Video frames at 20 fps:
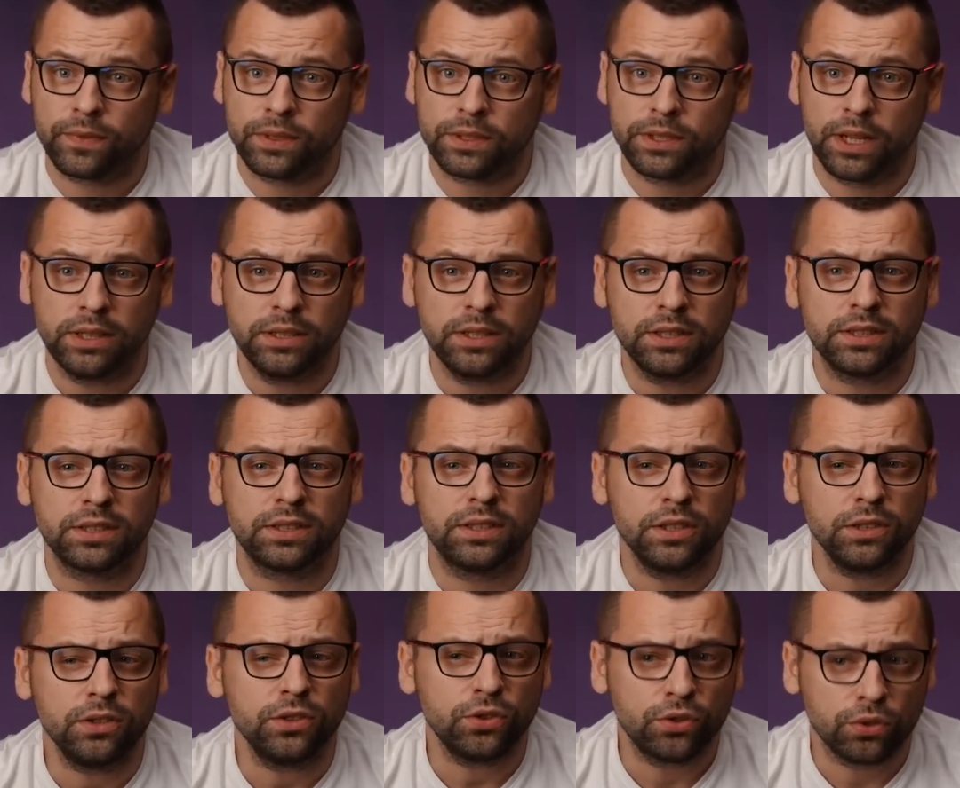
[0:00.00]
That is
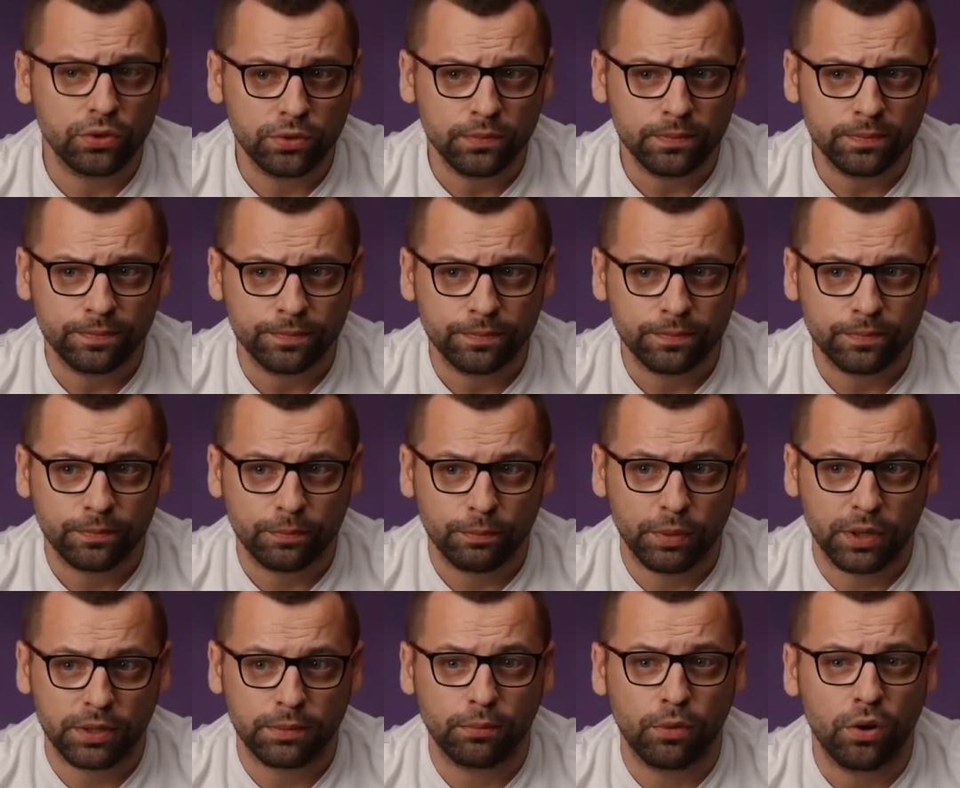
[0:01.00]
still true,
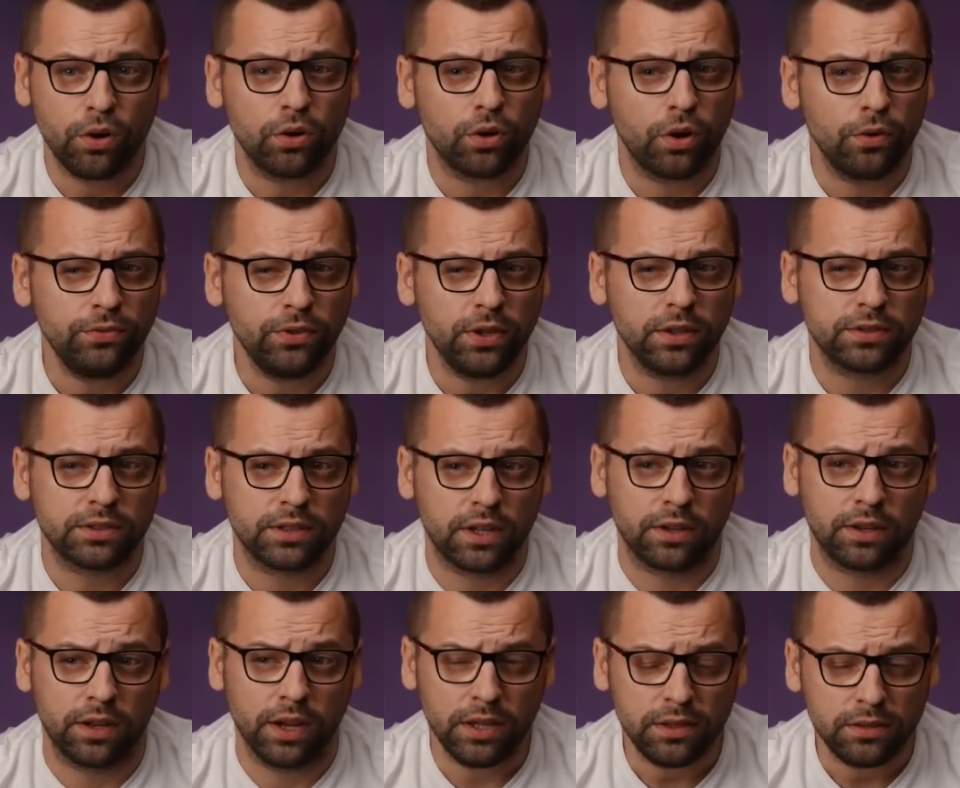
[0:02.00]
but more often
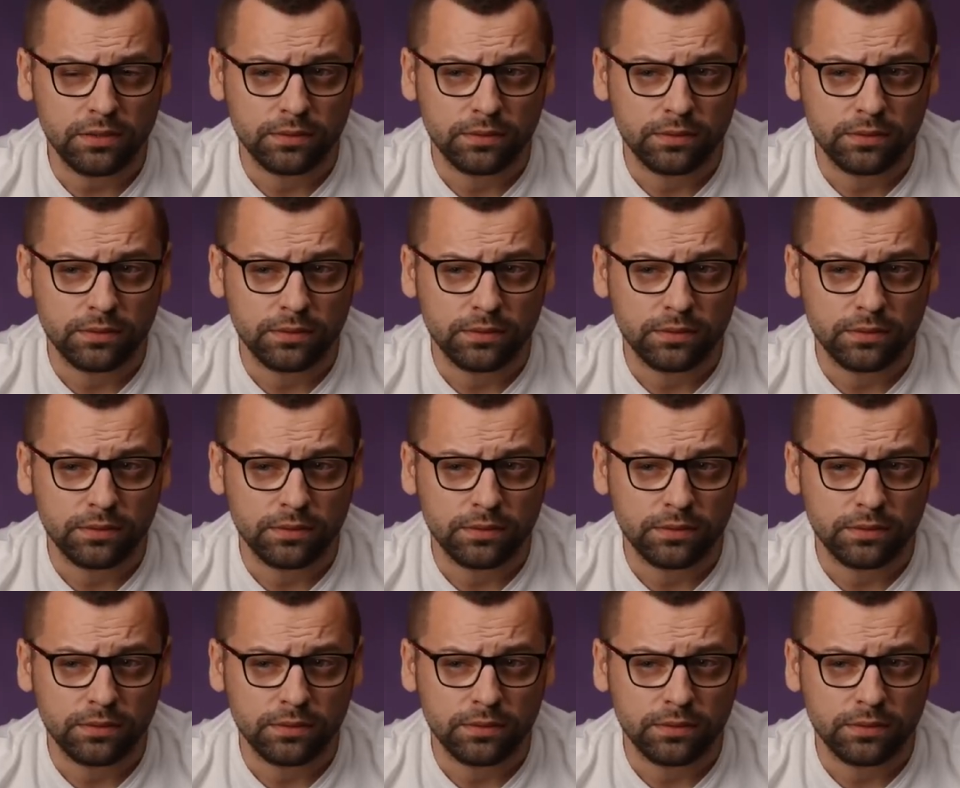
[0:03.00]
than not,